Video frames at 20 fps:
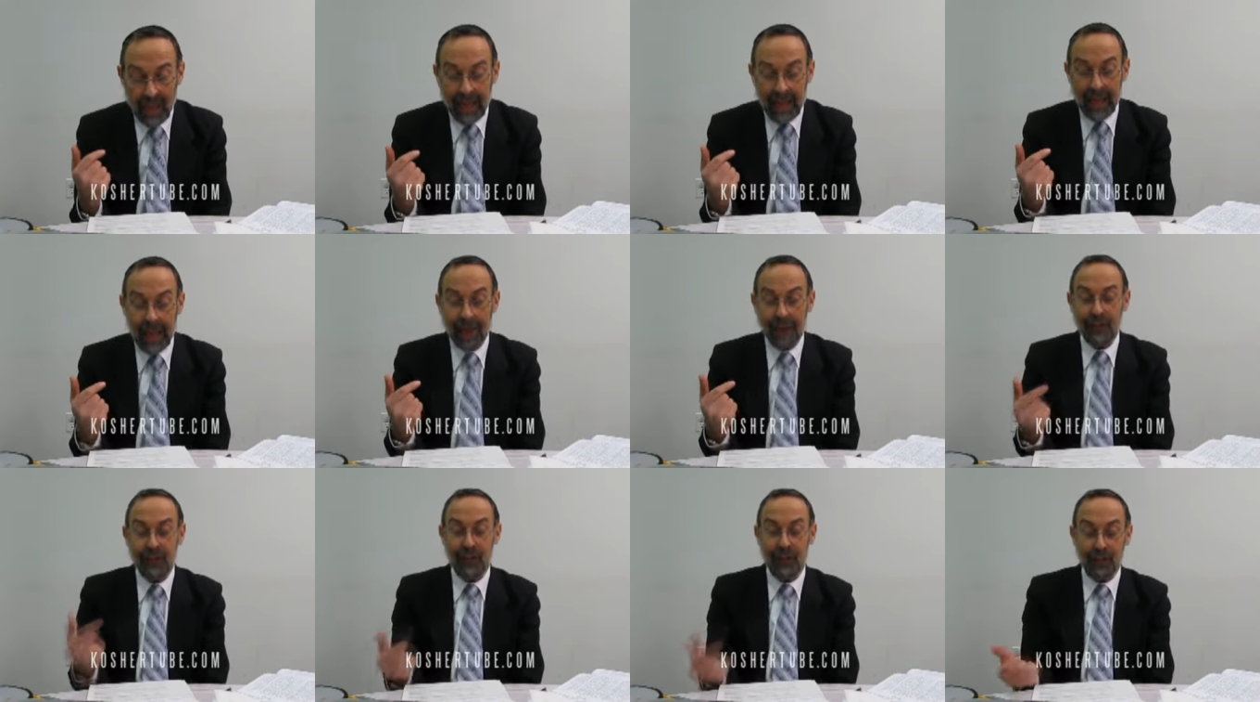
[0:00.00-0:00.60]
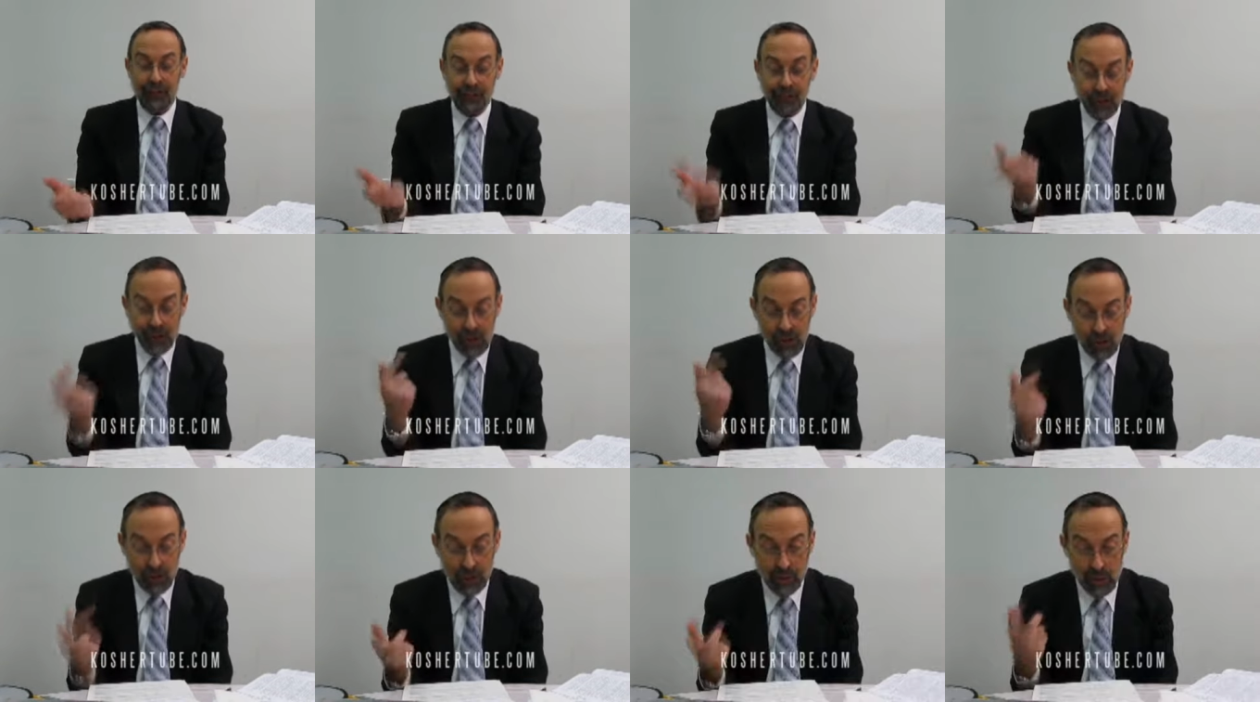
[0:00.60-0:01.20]
After the
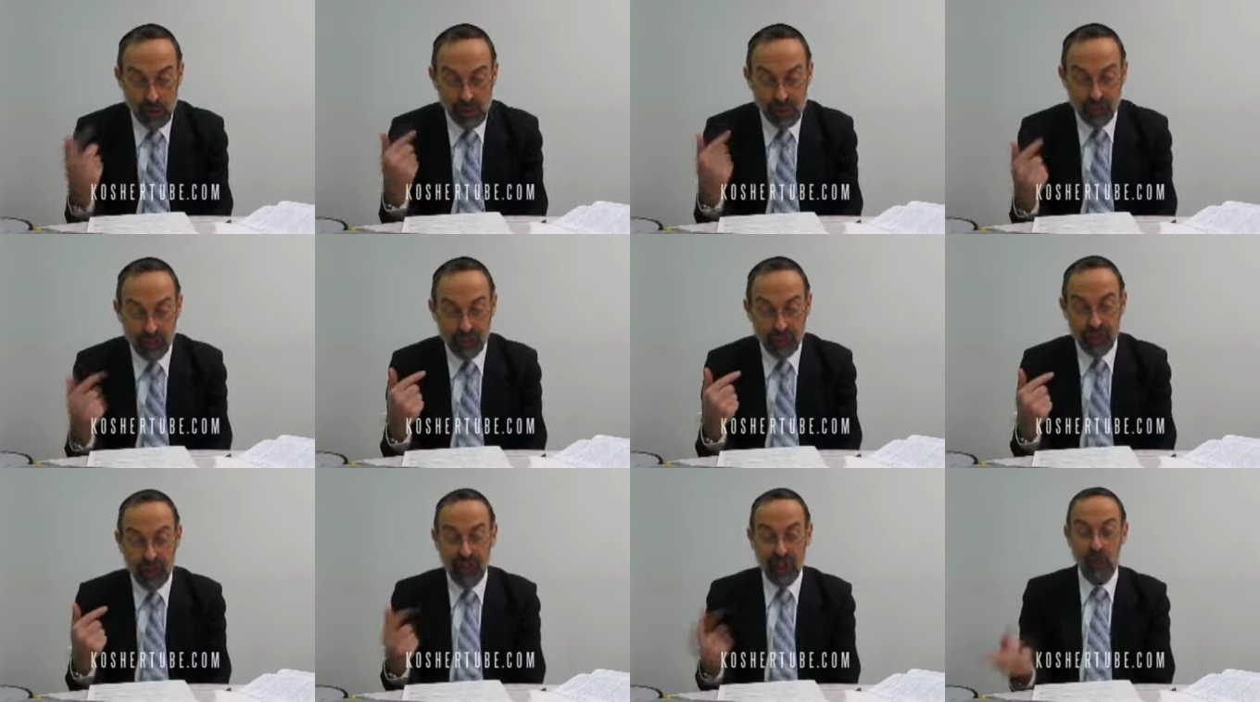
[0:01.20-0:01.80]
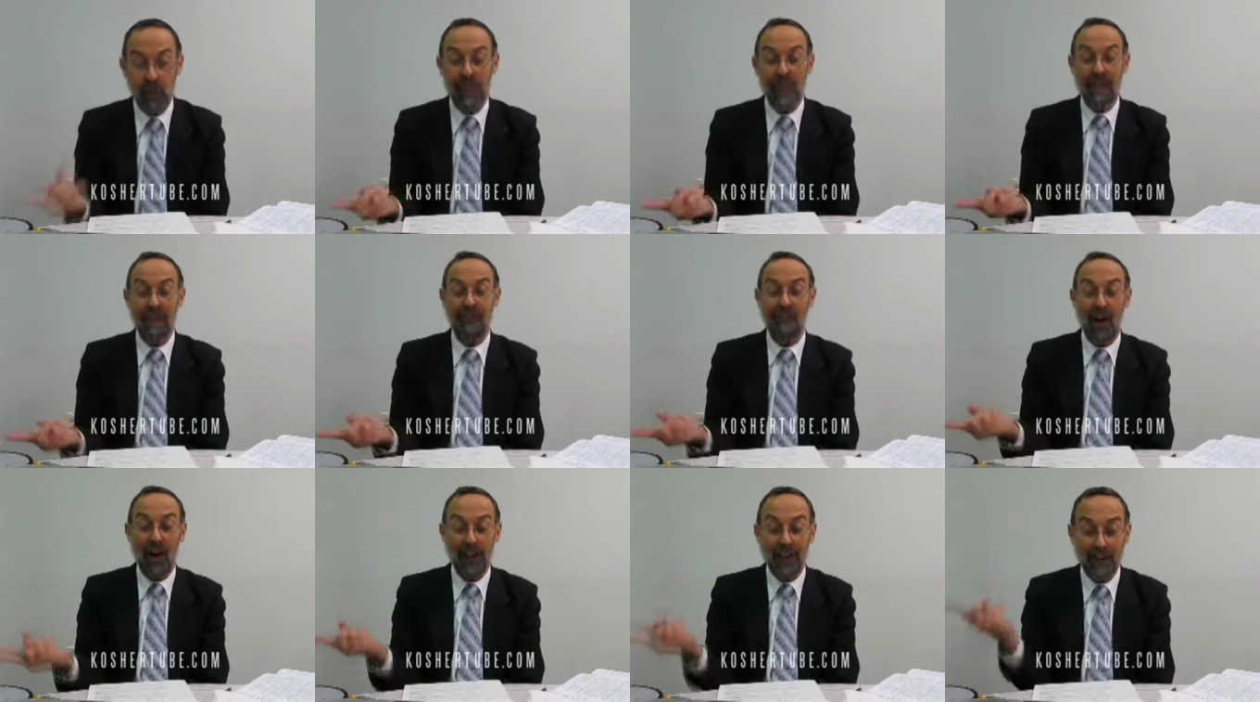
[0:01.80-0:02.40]
first dream was fulfilled, when they
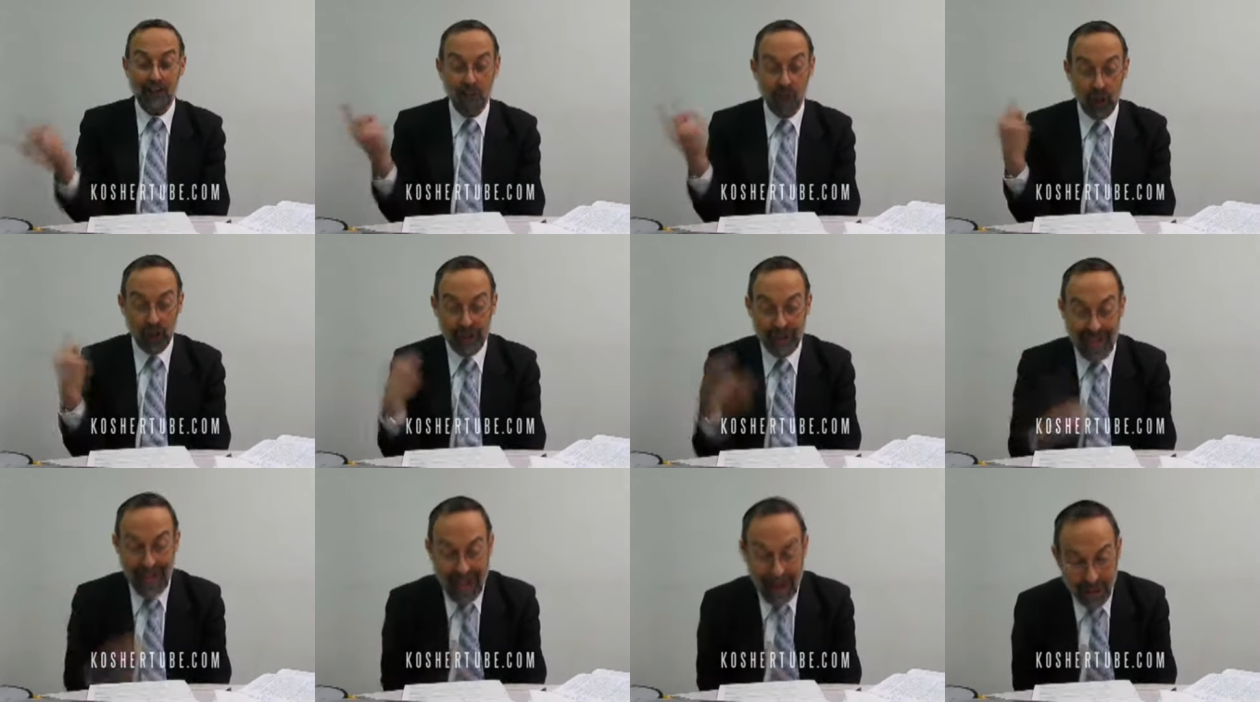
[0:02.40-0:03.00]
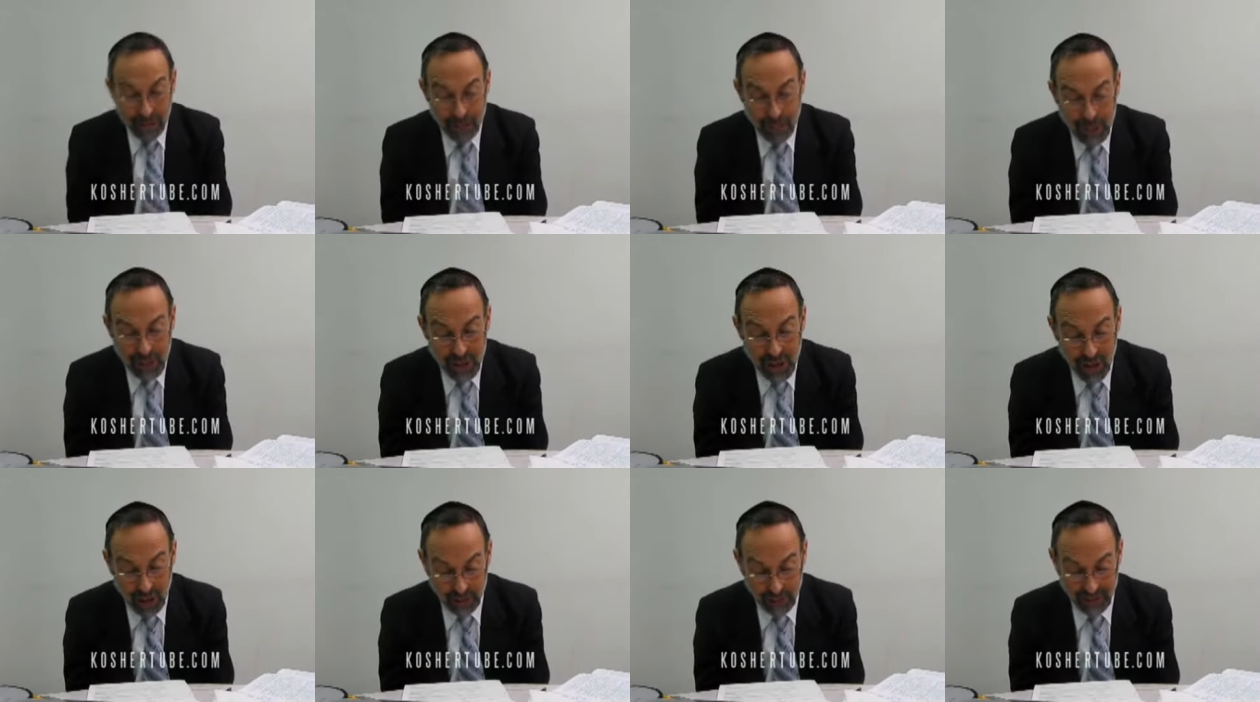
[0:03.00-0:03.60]
finally brought down
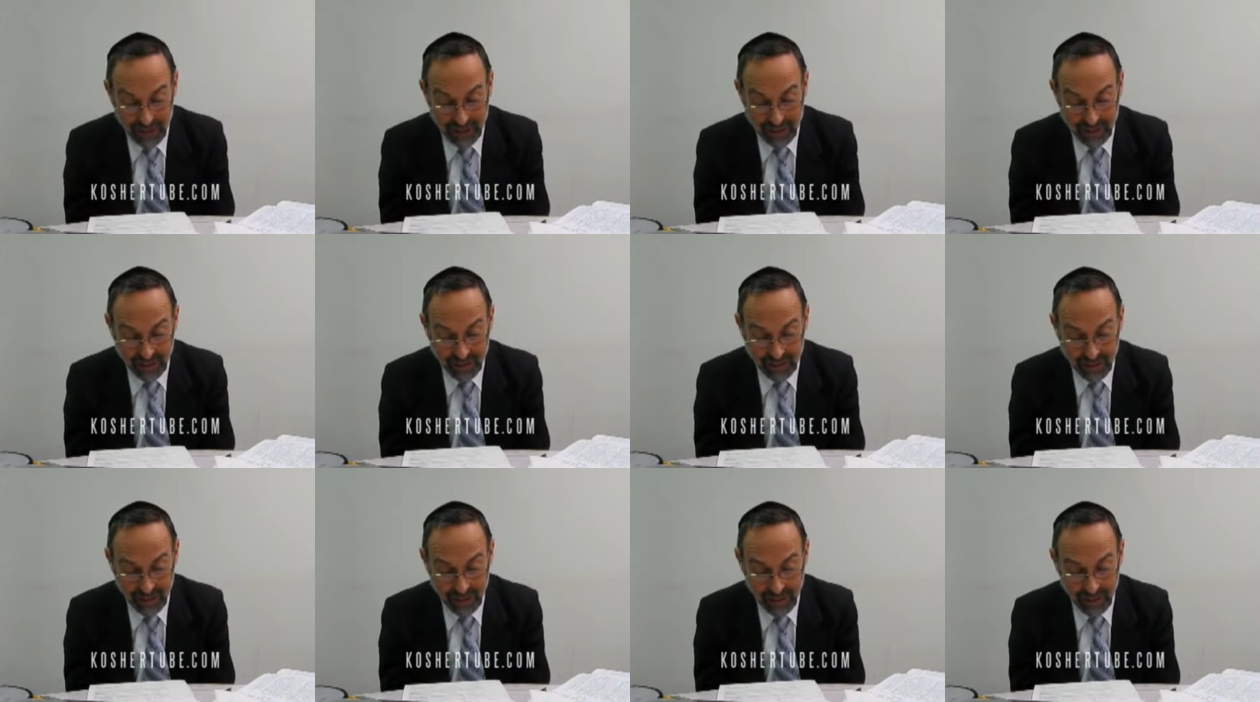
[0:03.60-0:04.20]
Binyamin,